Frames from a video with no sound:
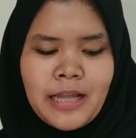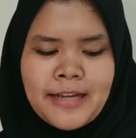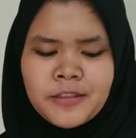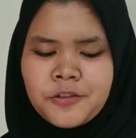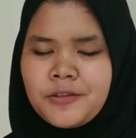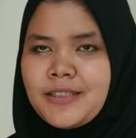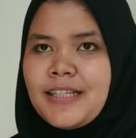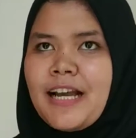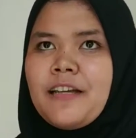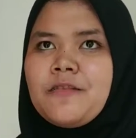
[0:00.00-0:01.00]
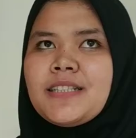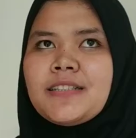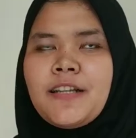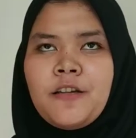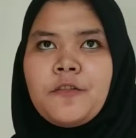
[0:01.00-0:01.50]
Actually, I
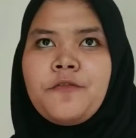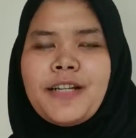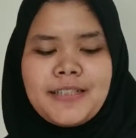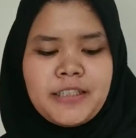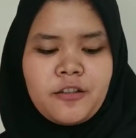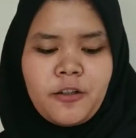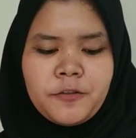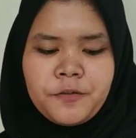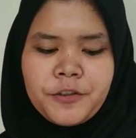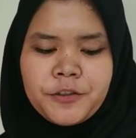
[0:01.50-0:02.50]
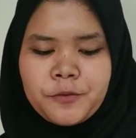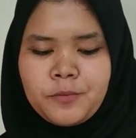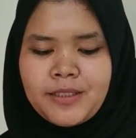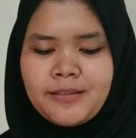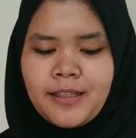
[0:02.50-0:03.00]
was very confused
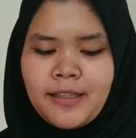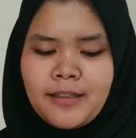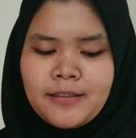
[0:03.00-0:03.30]
with